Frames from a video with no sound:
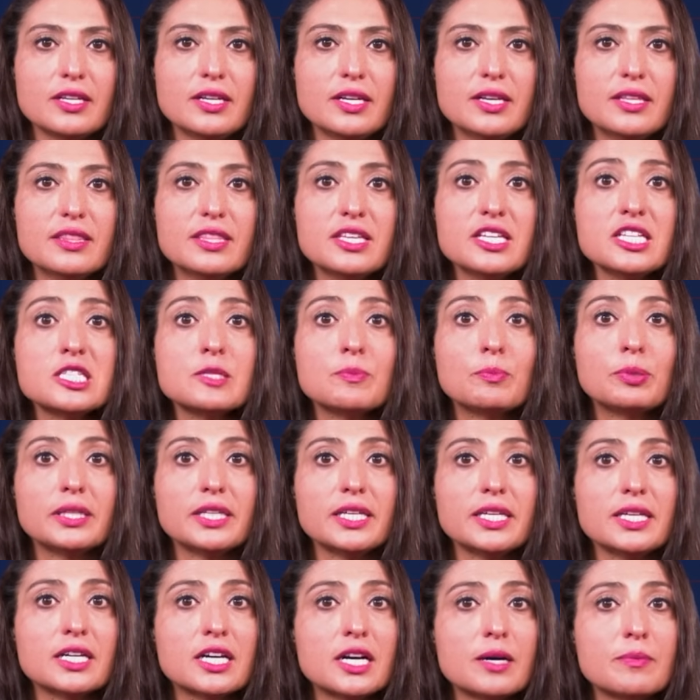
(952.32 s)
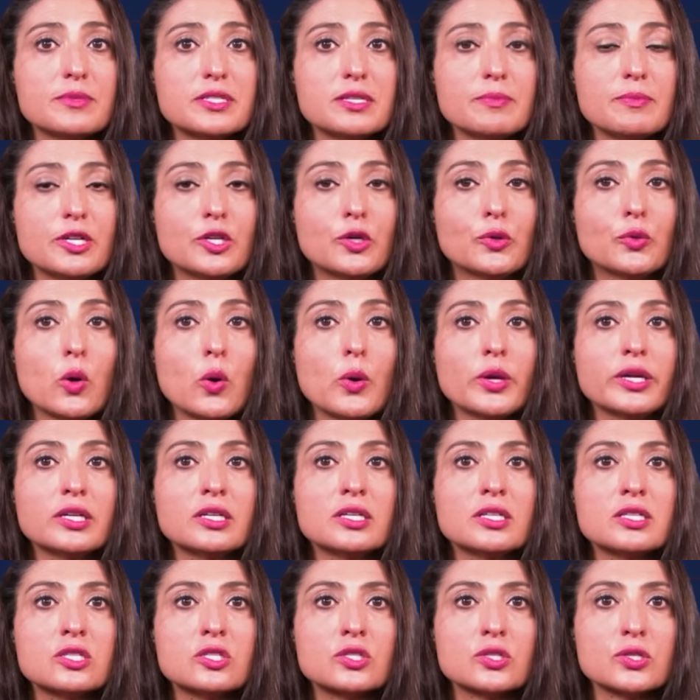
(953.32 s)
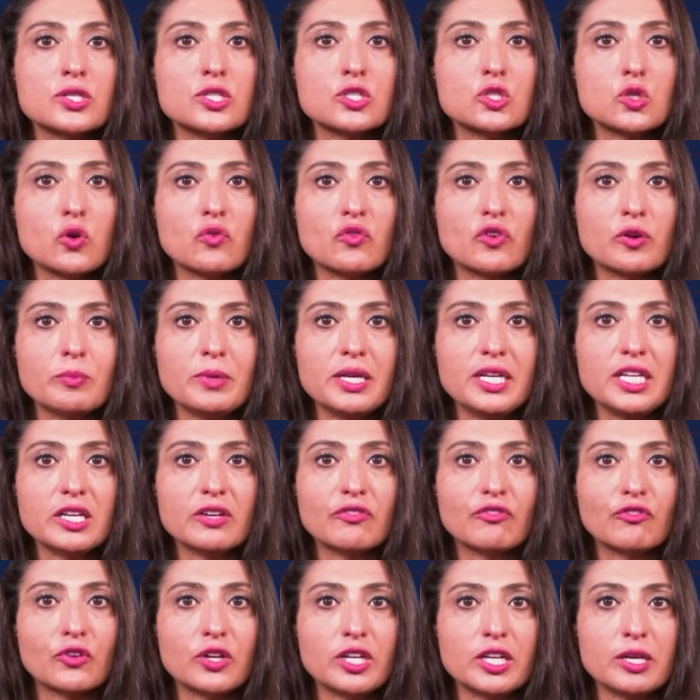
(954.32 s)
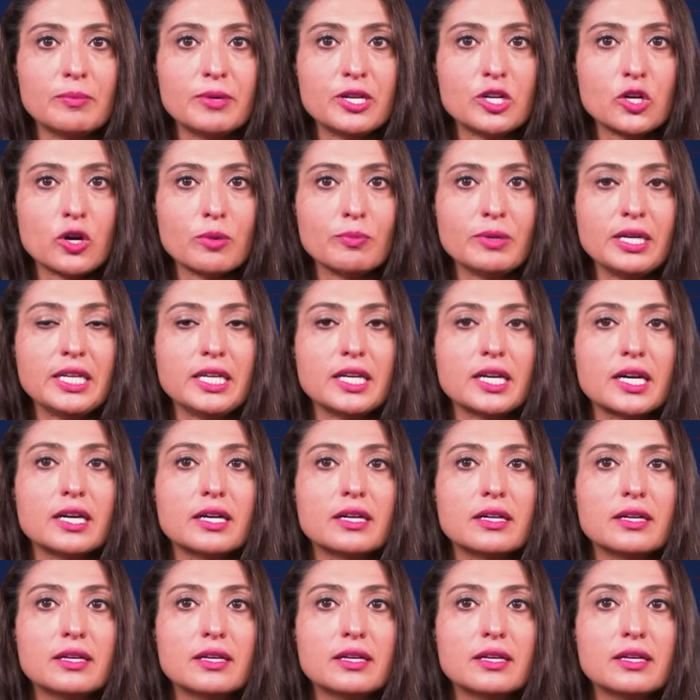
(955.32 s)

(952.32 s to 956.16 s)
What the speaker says: This plea comes amid growing concerns over media freedom in Armenia.